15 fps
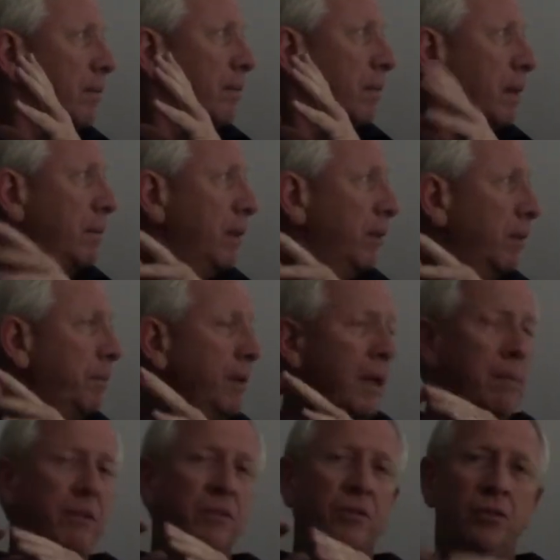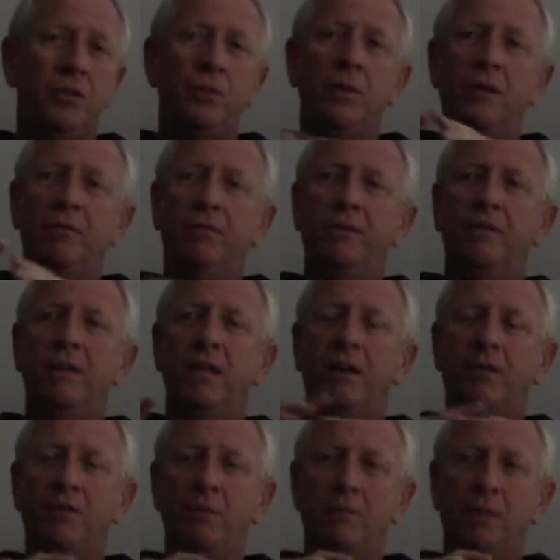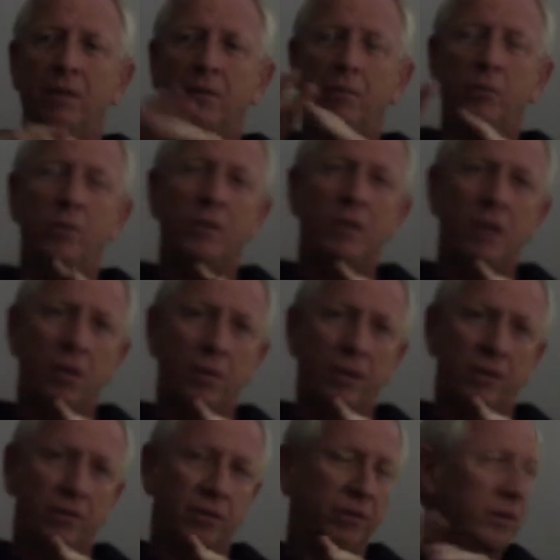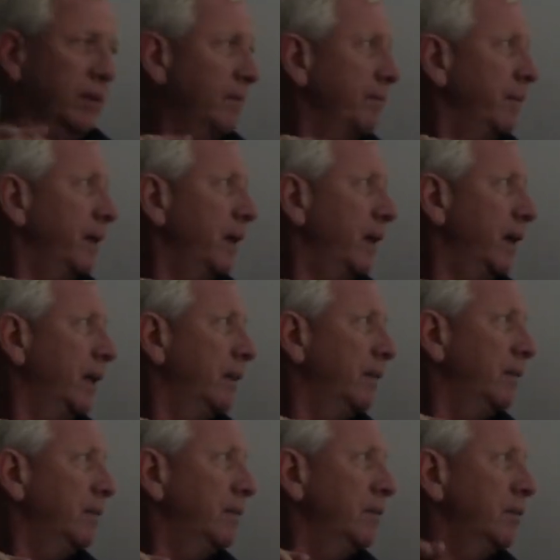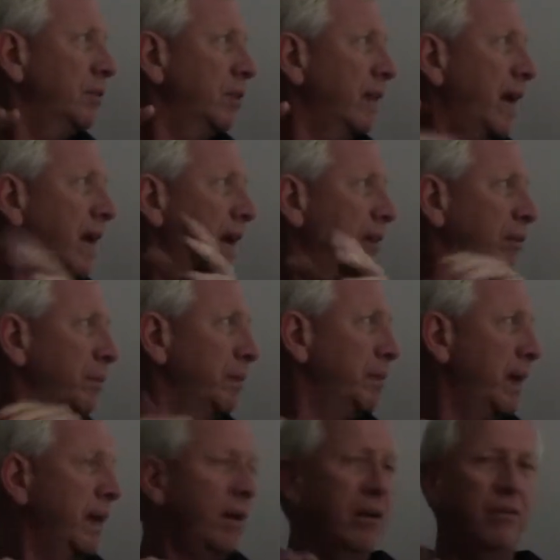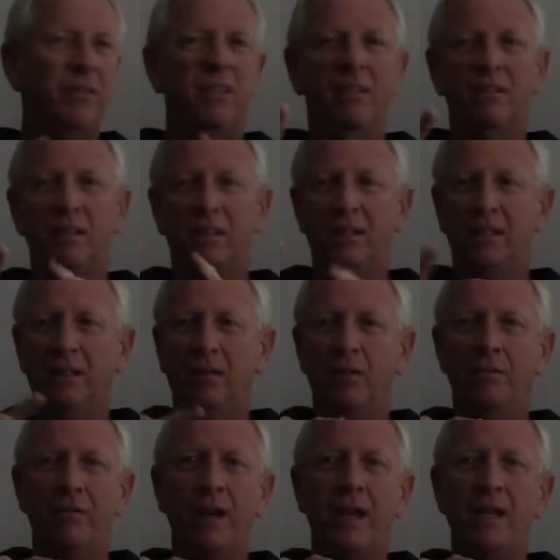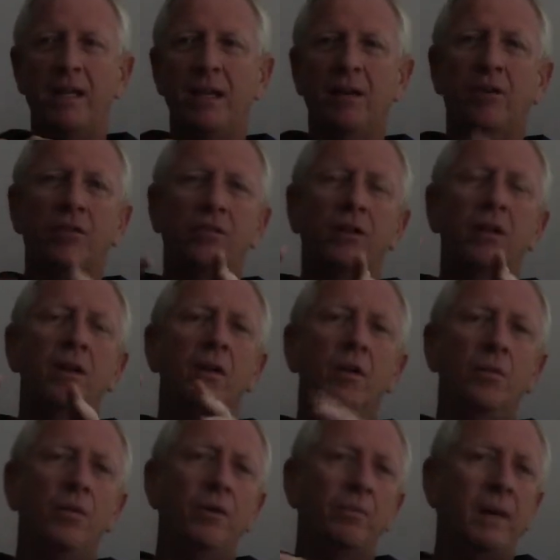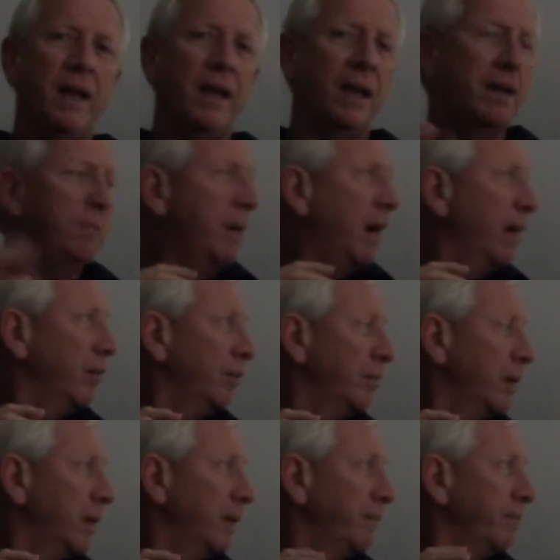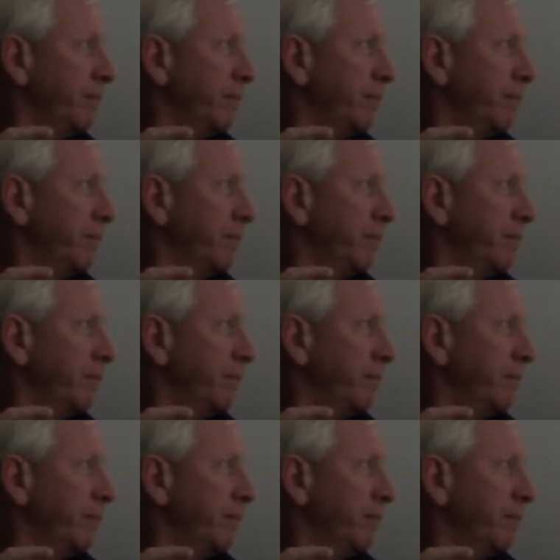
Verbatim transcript: My monthly payments are two hundred fifty dollars a month with no interest. And so that house will be paid off in a little over eight years with my end buyer's money.